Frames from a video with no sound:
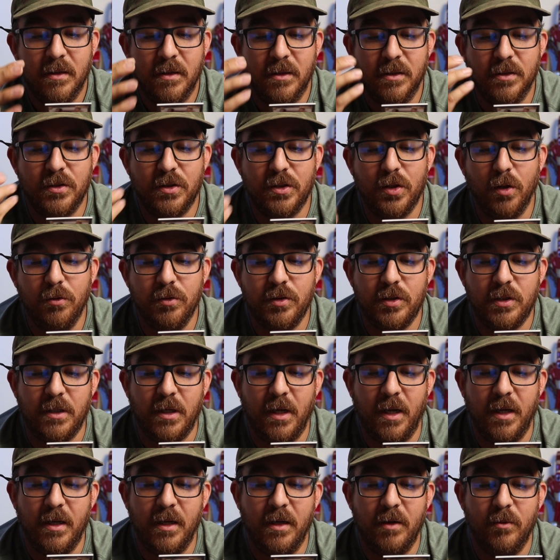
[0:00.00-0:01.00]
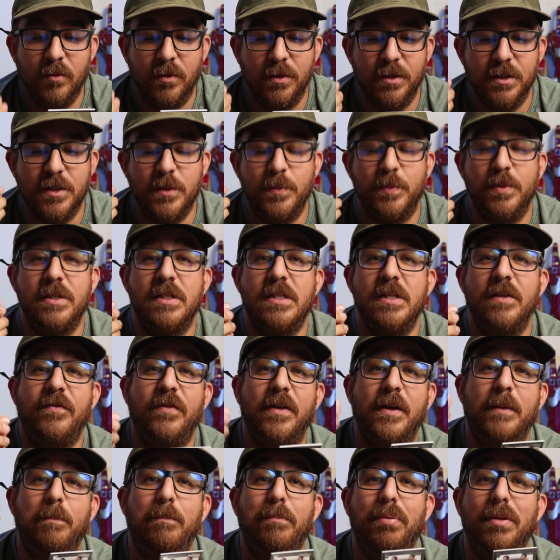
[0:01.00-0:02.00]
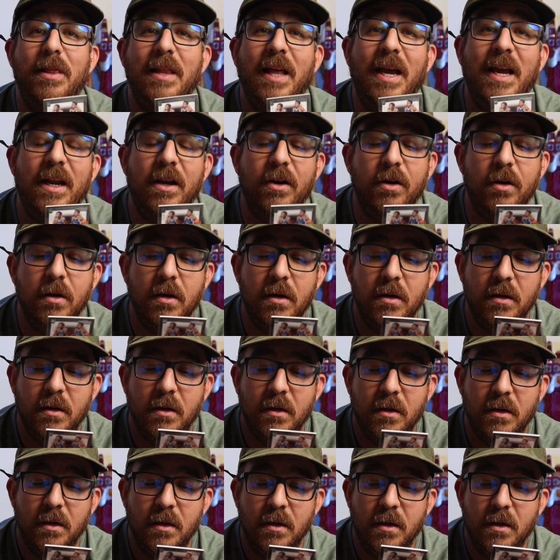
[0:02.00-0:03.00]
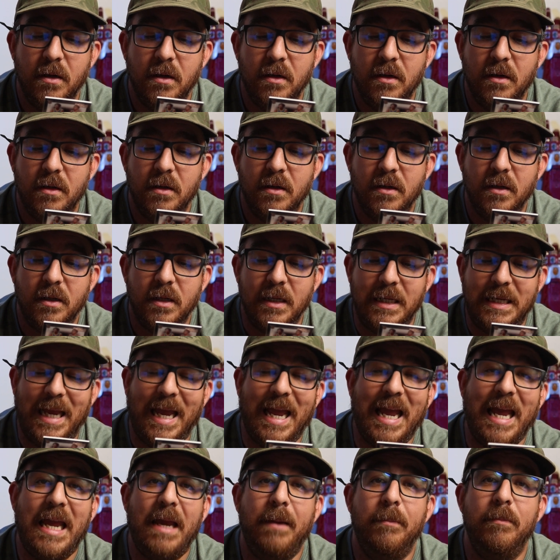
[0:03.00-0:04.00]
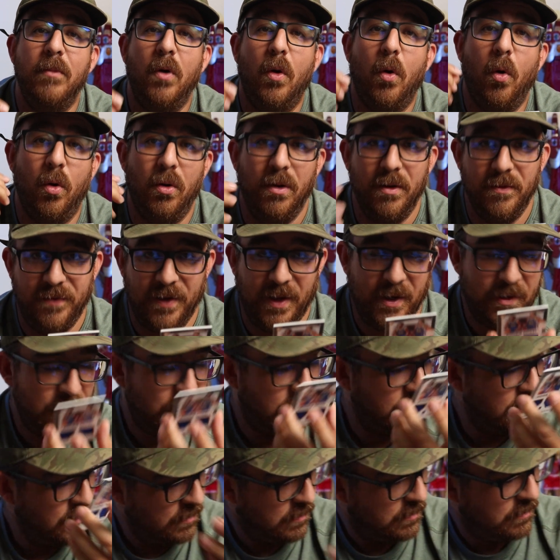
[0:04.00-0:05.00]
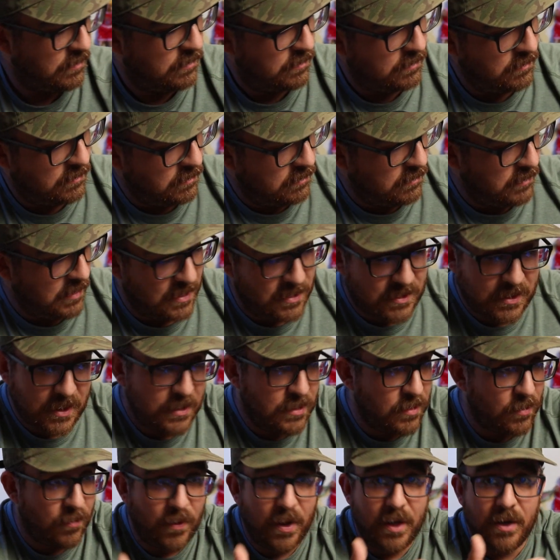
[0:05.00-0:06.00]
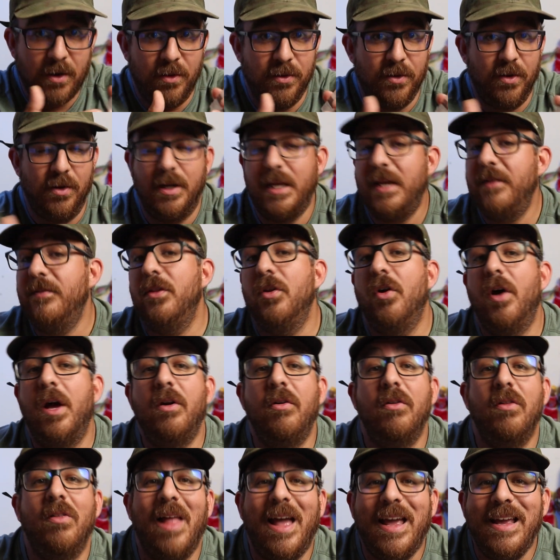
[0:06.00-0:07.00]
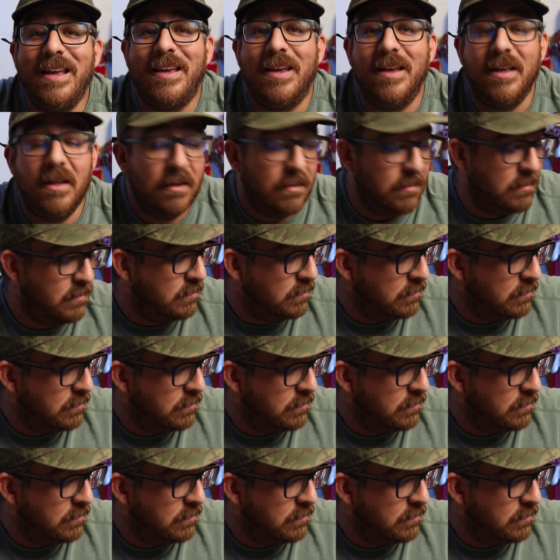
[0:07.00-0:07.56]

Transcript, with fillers: associated with a specific player, game, or event. It says it right on there. Even though I don't like it,